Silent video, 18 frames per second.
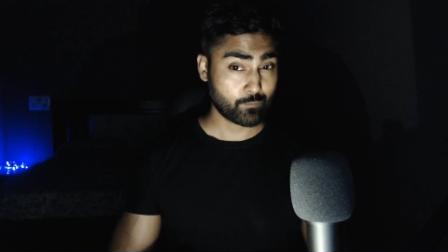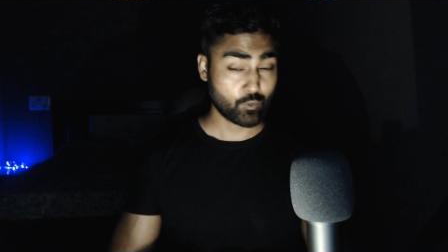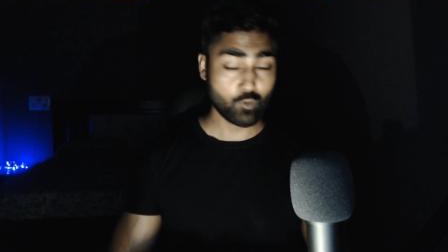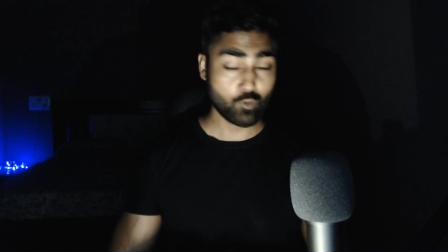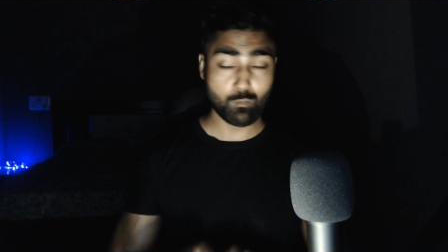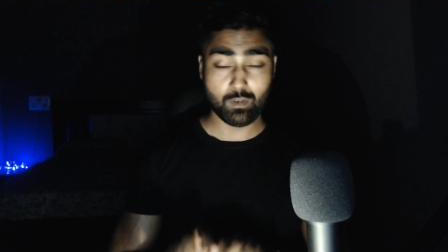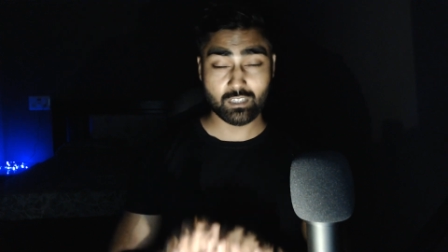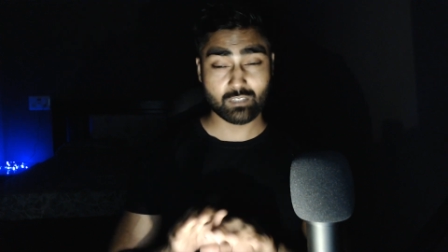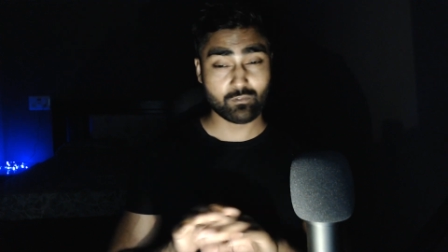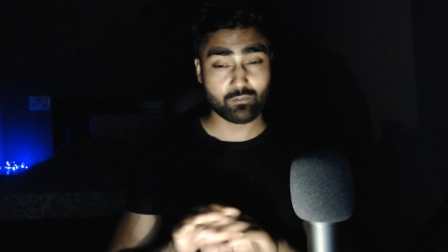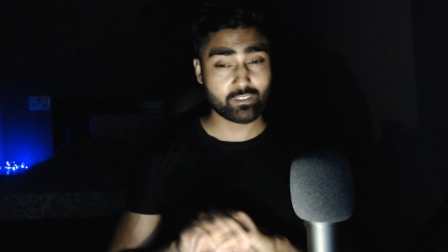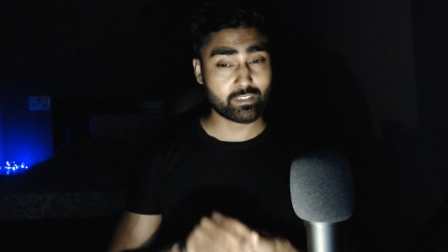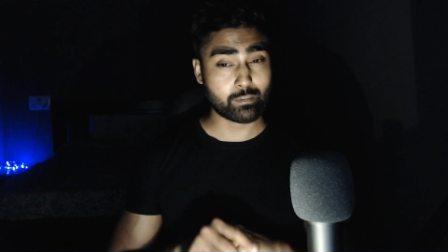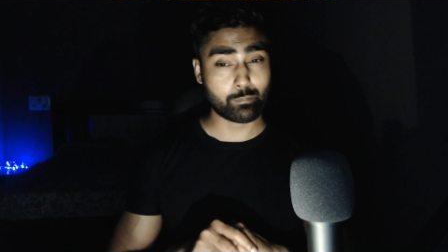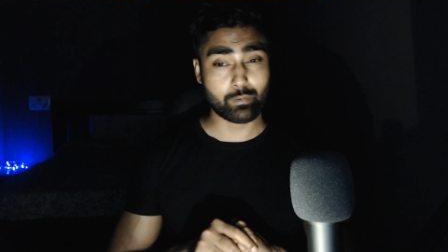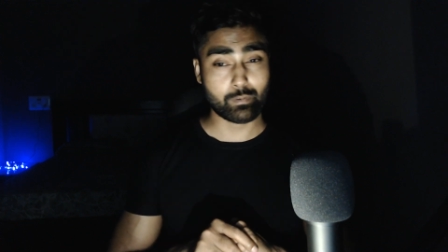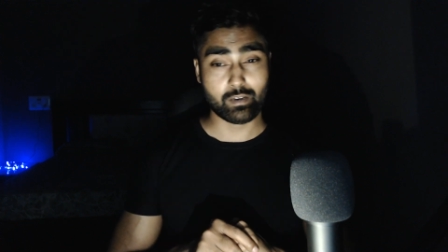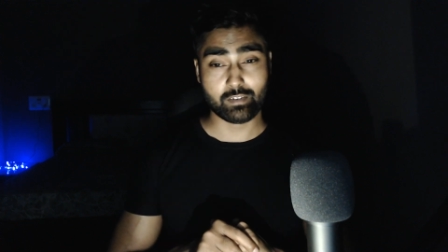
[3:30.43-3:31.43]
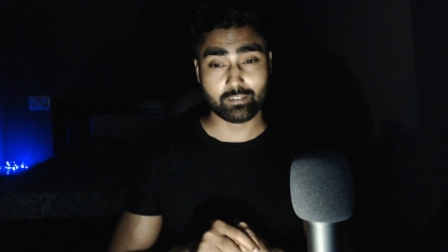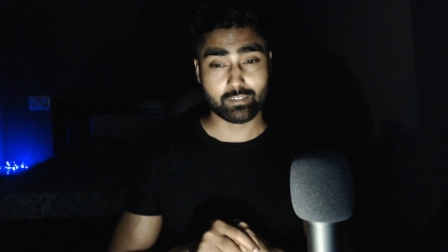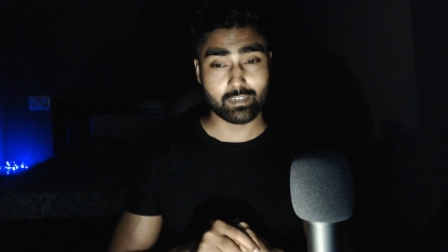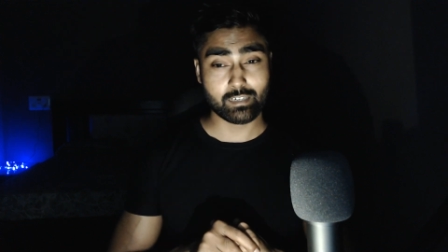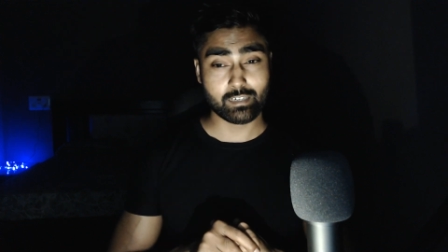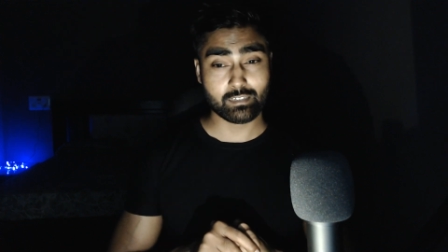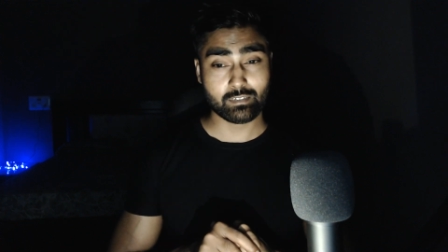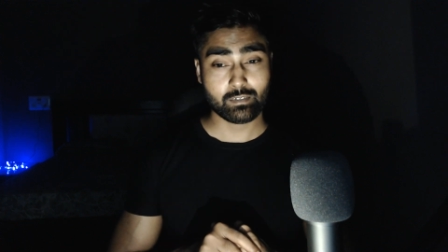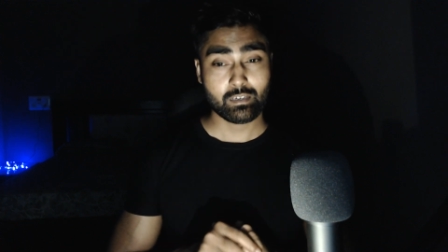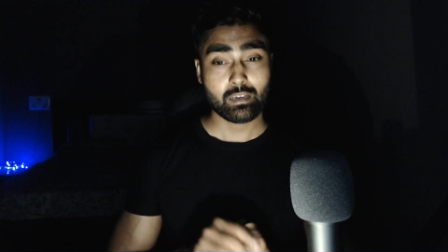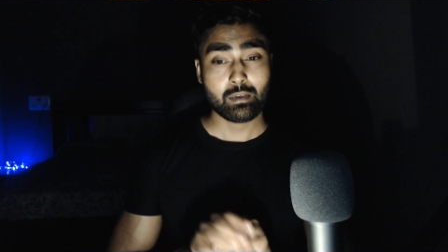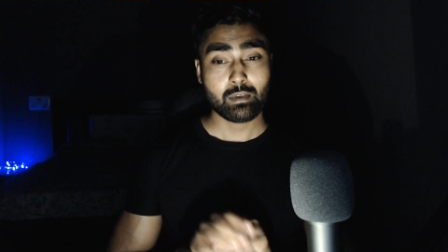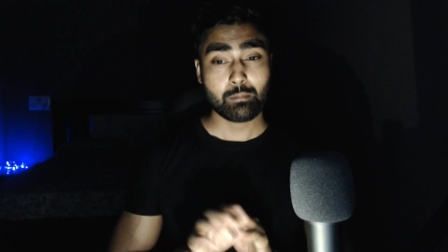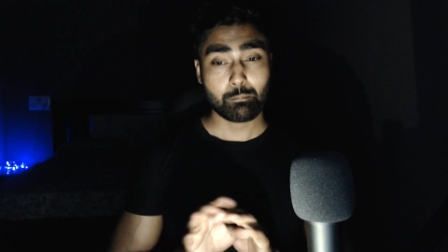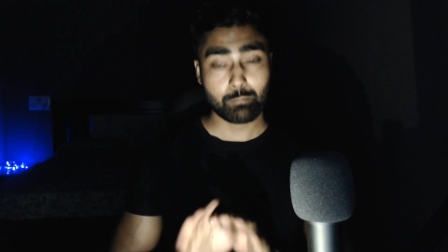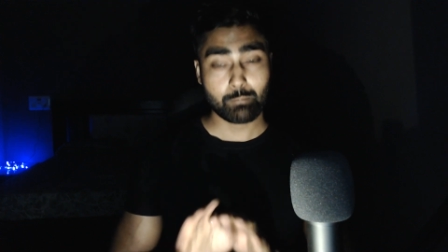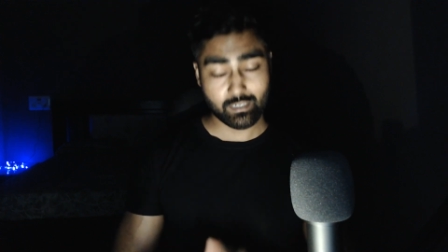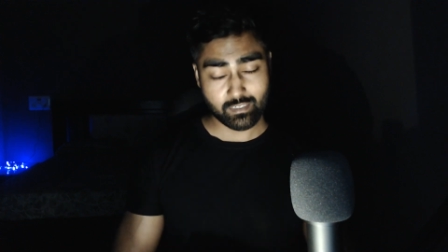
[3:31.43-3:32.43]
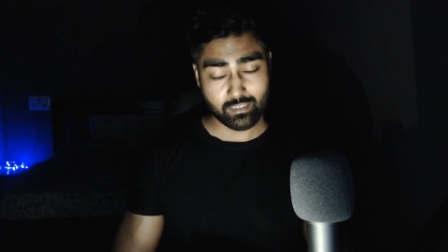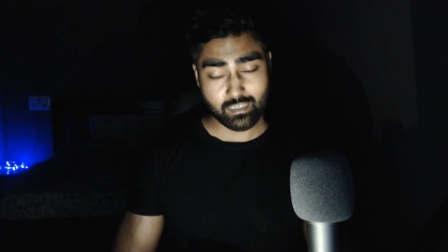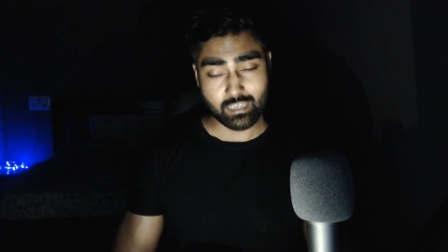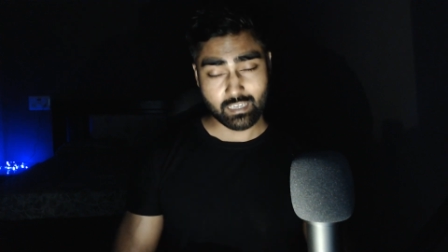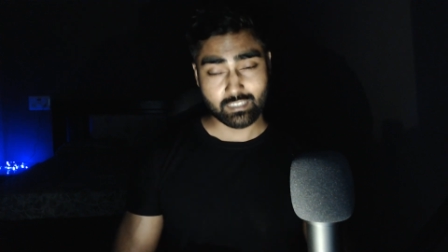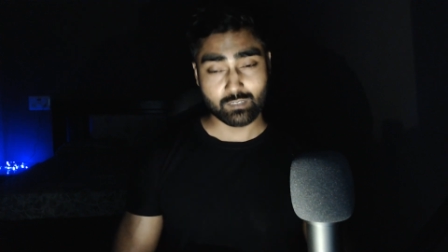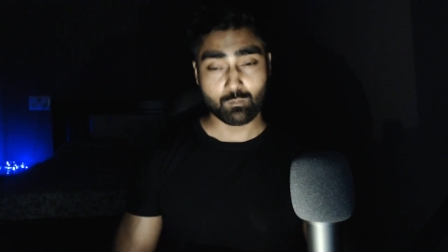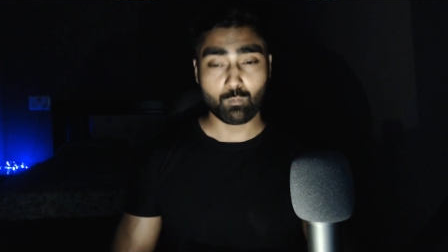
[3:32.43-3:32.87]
You must be surprised, right? But yes,